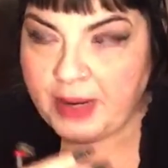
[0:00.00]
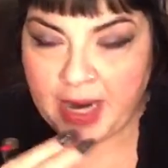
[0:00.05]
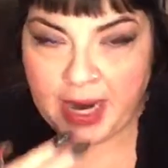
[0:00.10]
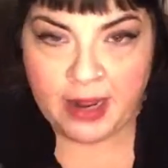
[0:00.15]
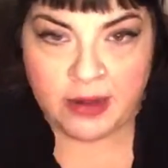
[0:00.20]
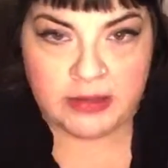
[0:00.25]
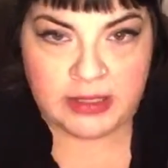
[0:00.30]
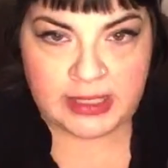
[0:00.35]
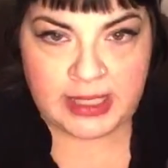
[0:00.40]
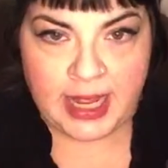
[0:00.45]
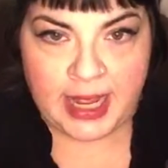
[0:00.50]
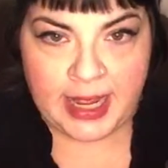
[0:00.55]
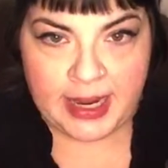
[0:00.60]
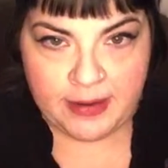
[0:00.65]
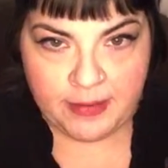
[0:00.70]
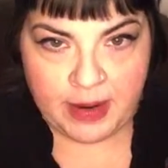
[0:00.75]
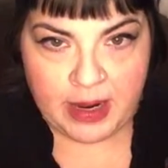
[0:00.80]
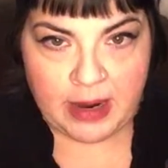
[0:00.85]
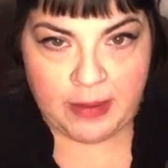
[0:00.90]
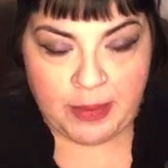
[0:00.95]
outside of
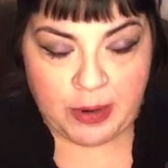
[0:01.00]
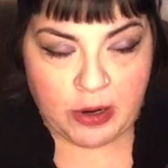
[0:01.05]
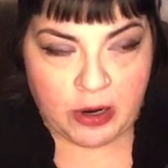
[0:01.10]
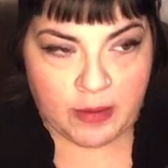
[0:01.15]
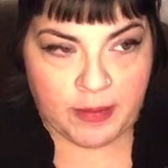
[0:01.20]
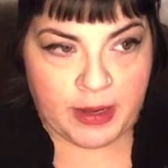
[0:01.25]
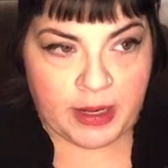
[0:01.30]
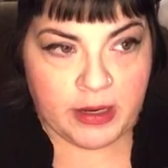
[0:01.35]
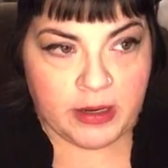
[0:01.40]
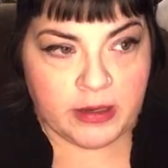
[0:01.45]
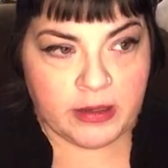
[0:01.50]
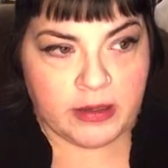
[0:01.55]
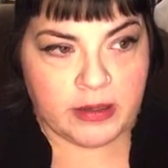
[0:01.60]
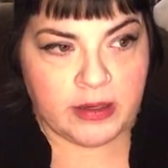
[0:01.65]
my apartment